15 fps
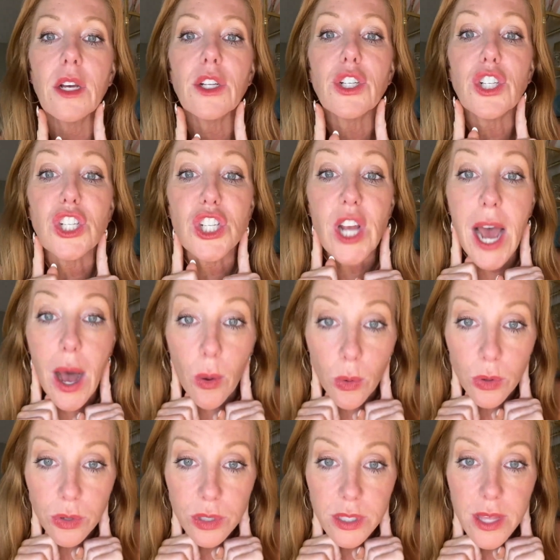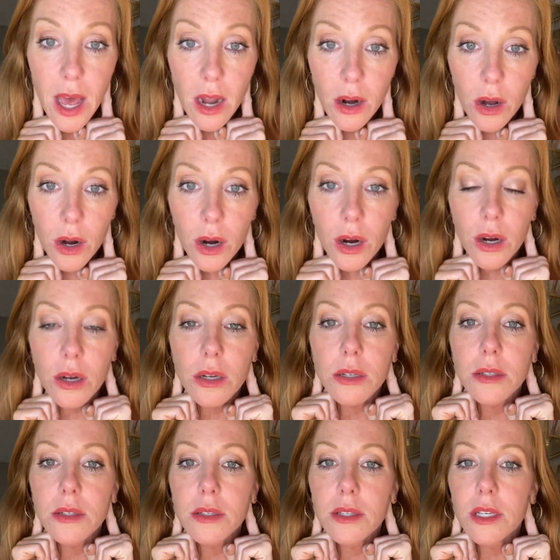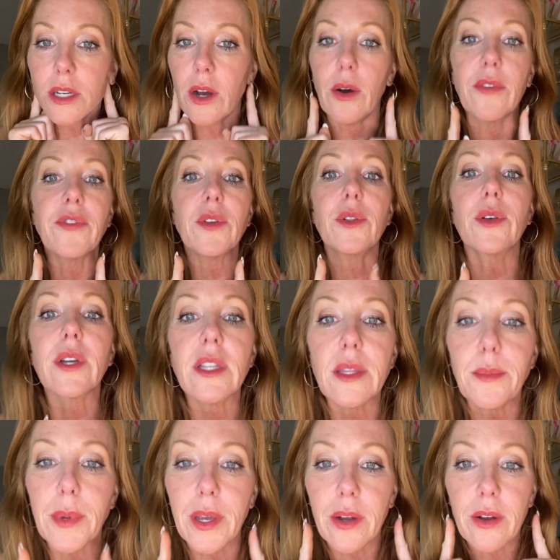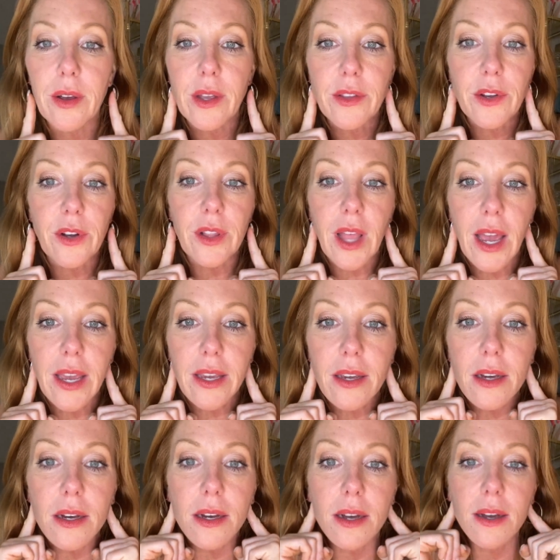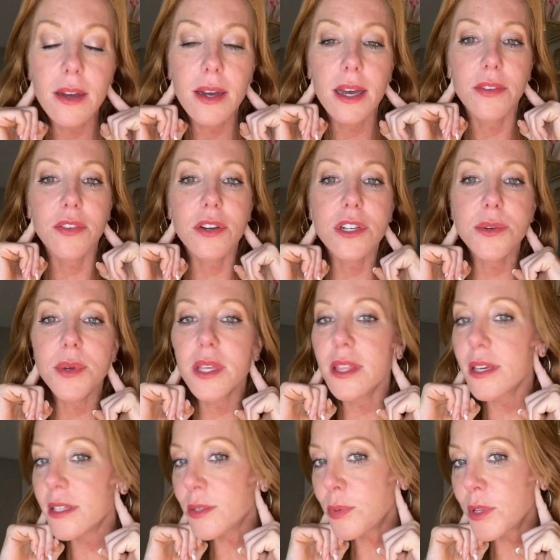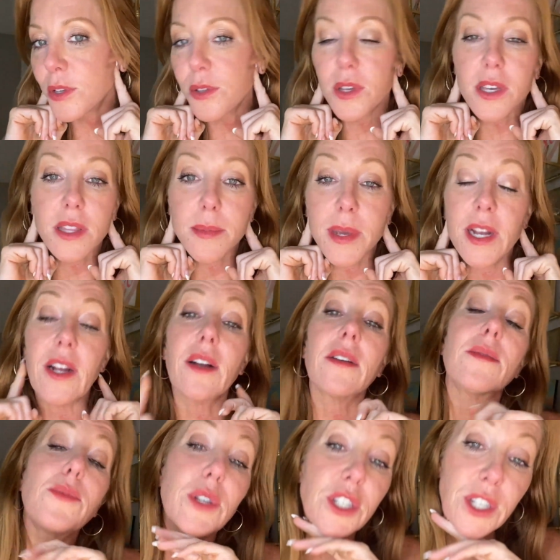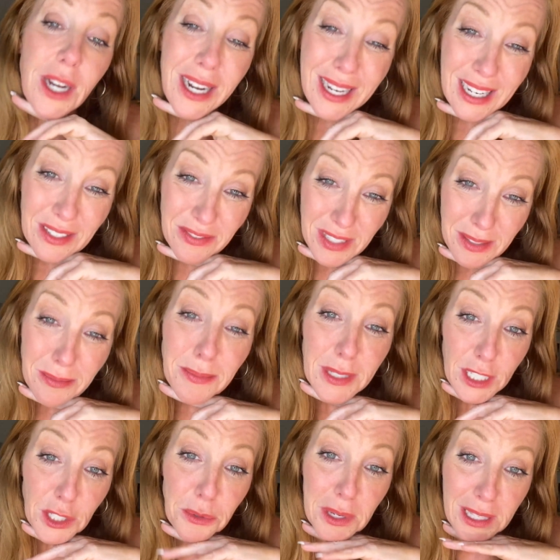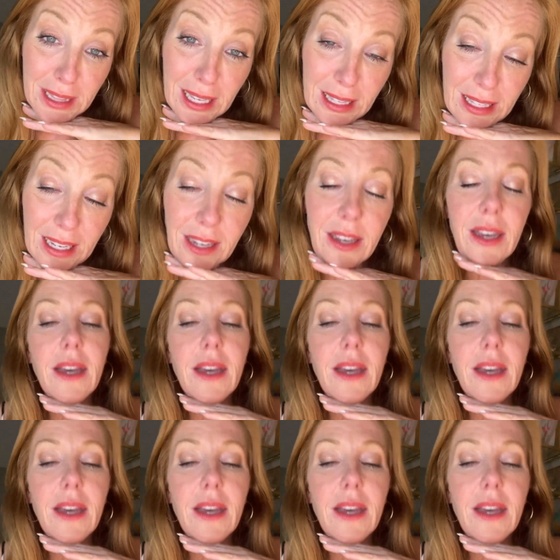jowls that are, if you look in the mirror and you're like, if you're doing this when you look in the mirror, which I have been doing lately,